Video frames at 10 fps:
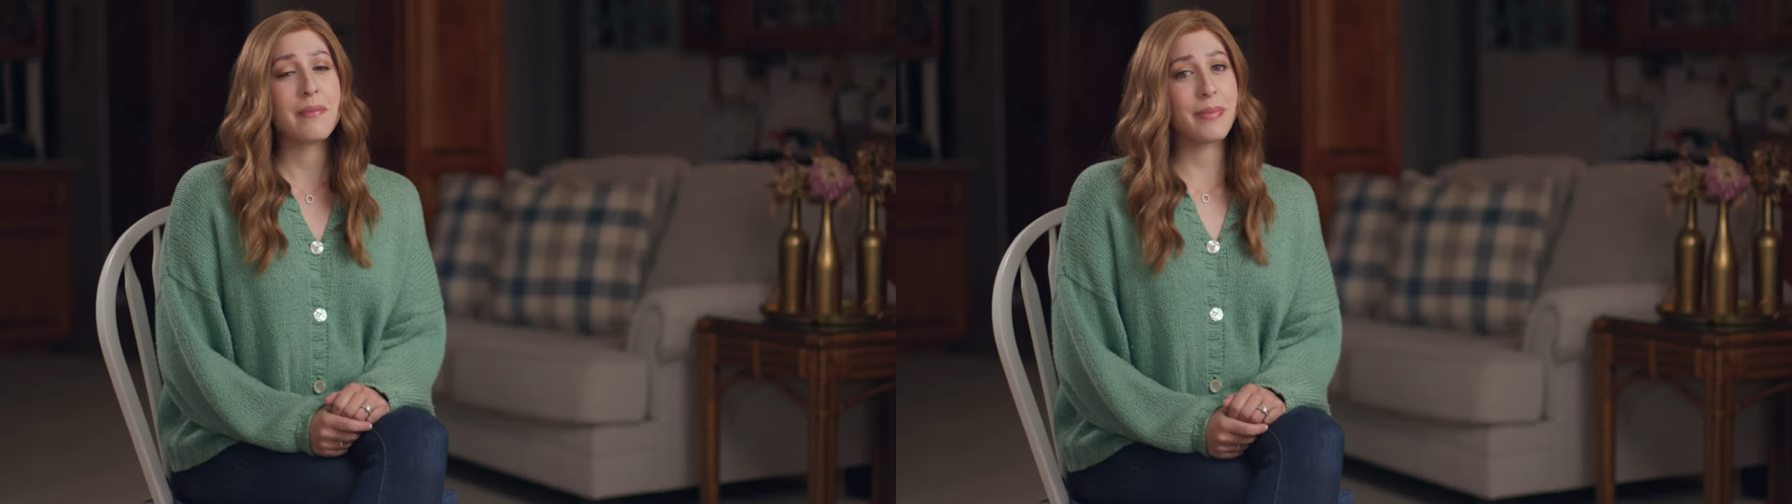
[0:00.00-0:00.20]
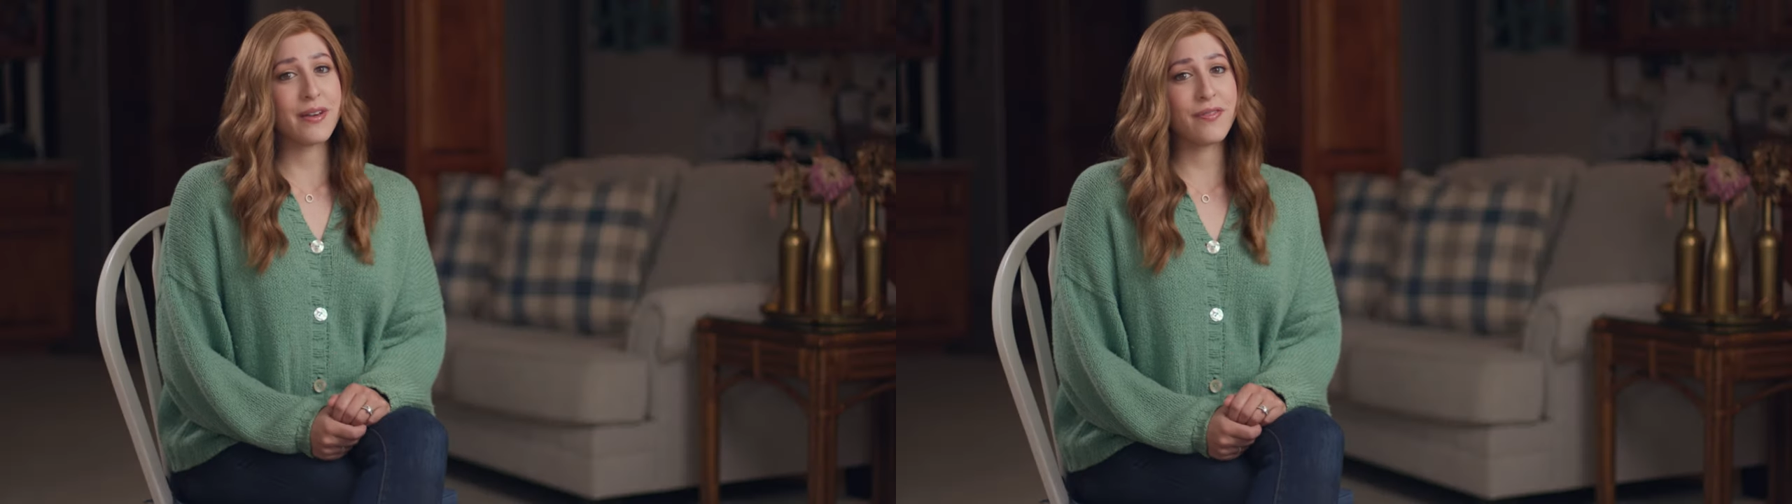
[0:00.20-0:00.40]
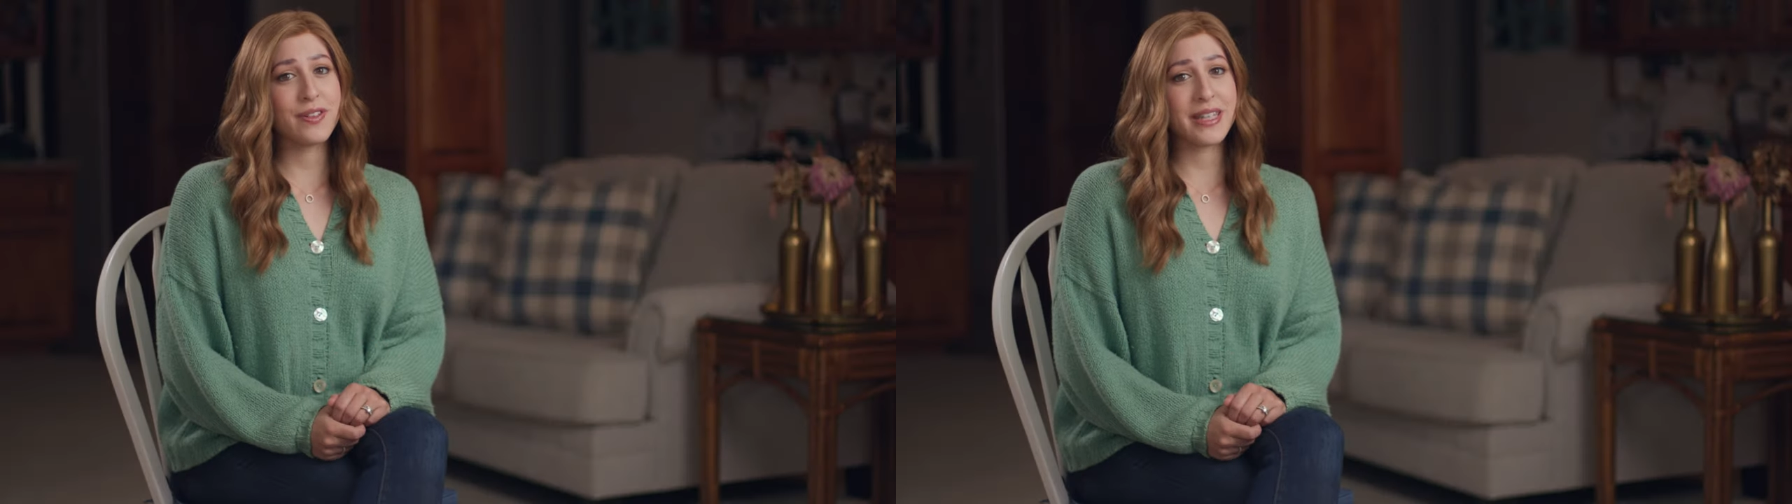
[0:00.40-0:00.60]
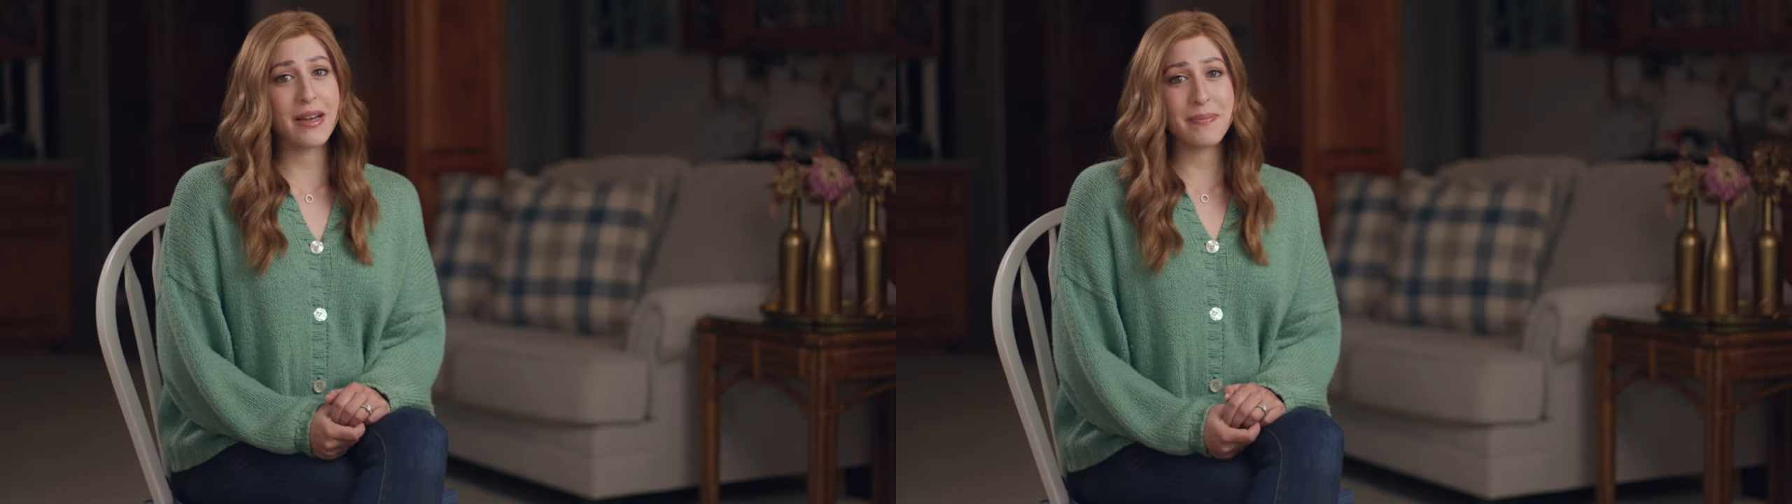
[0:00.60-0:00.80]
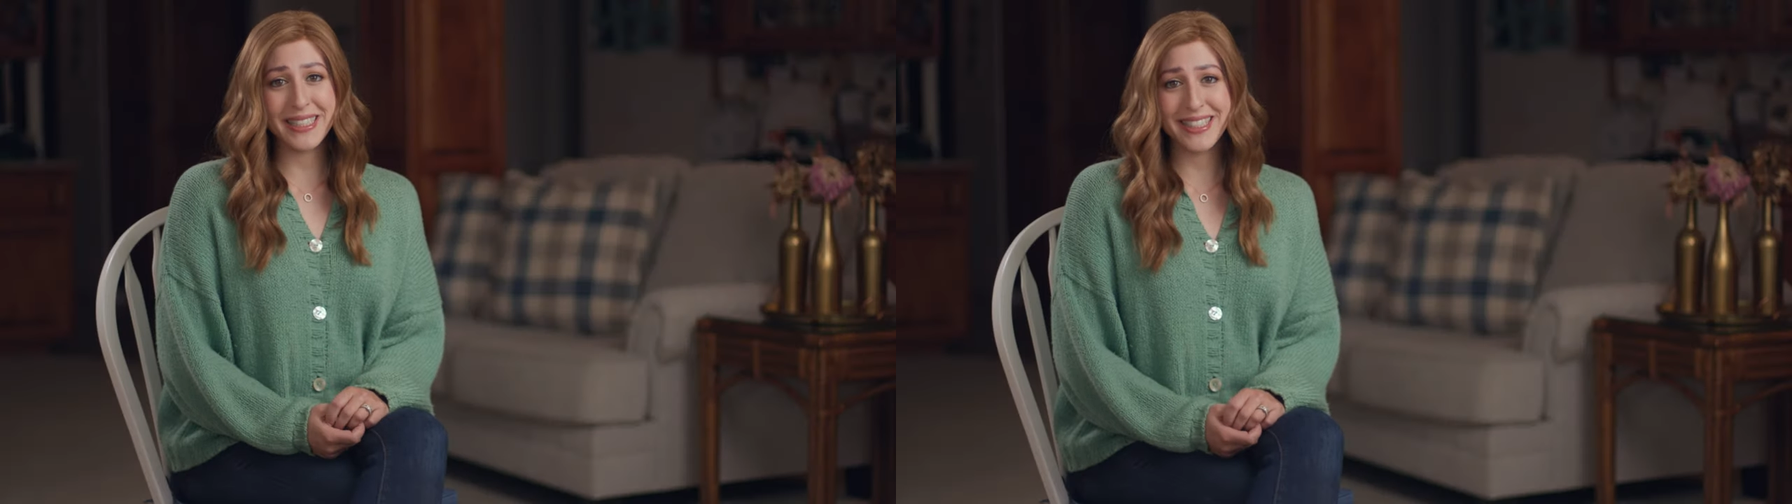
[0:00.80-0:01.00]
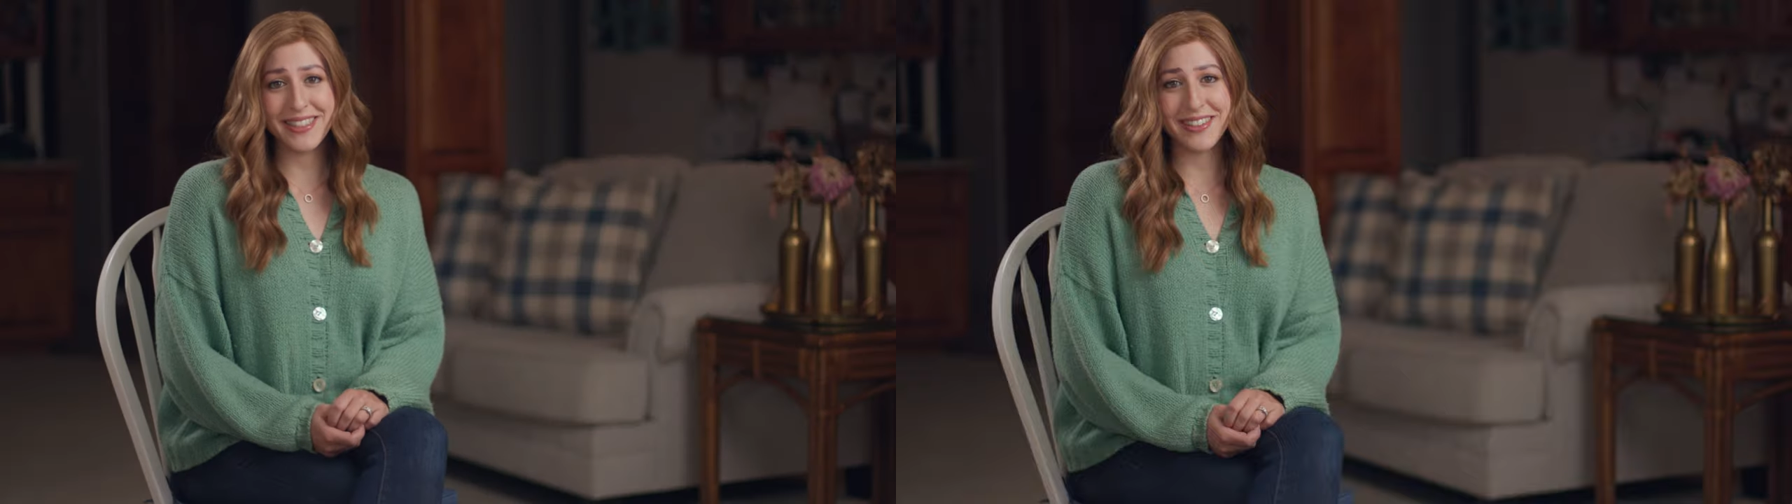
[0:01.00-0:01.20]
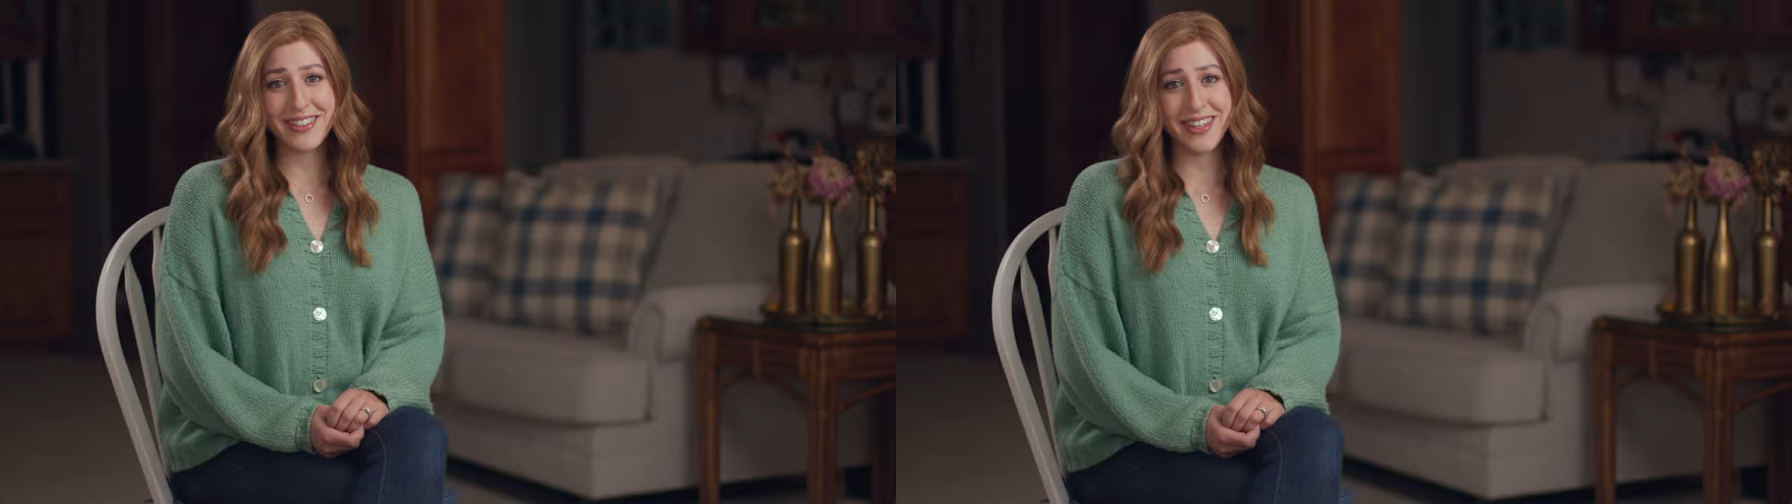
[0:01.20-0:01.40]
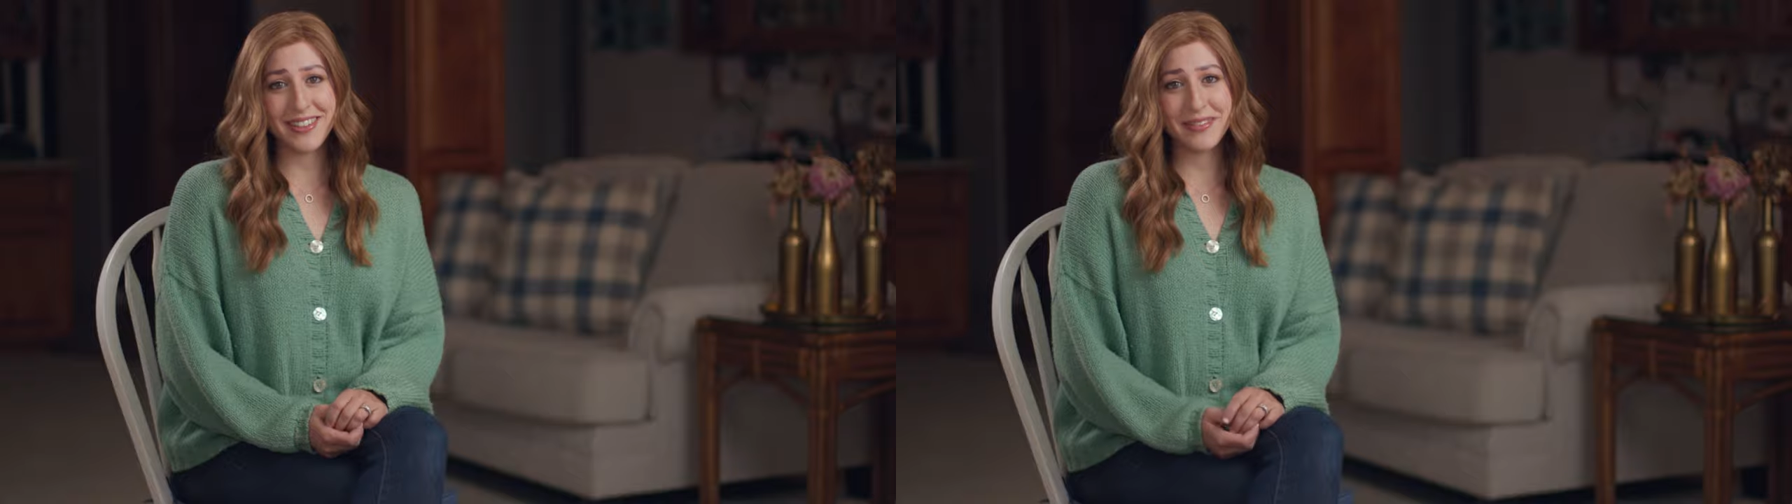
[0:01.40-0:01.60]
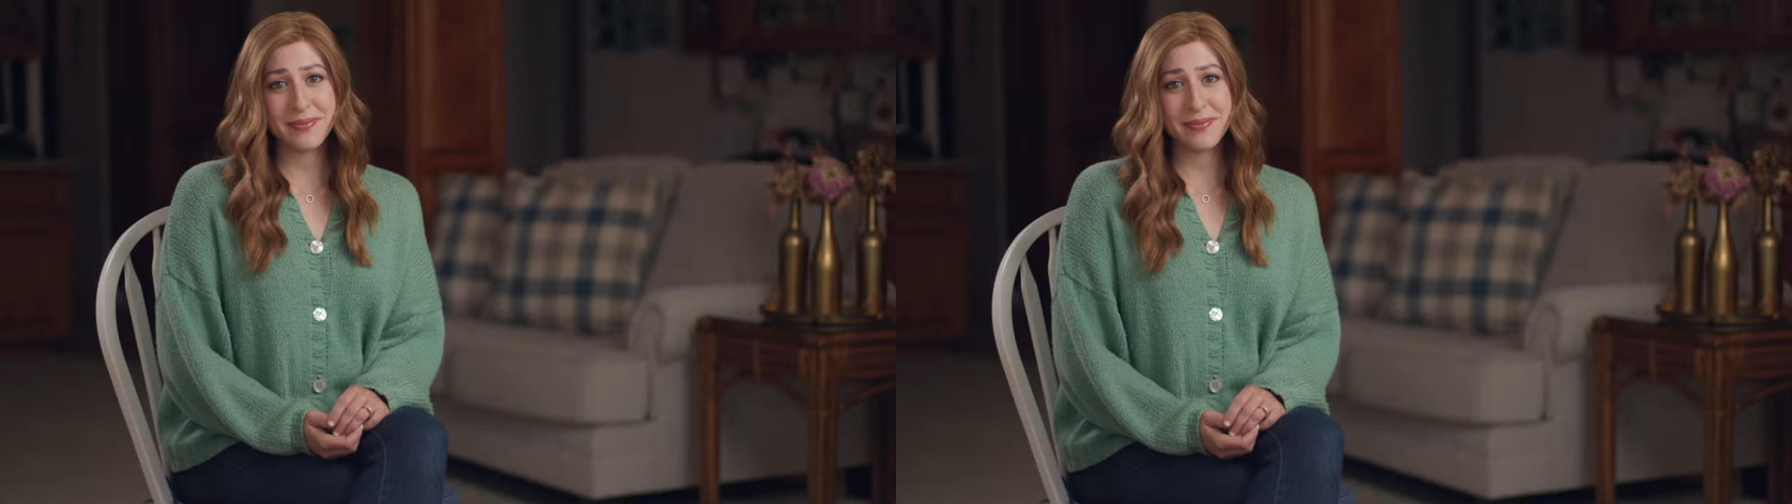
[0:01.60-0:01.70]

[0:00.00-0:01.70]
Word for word: by Follea by Daniel Alain.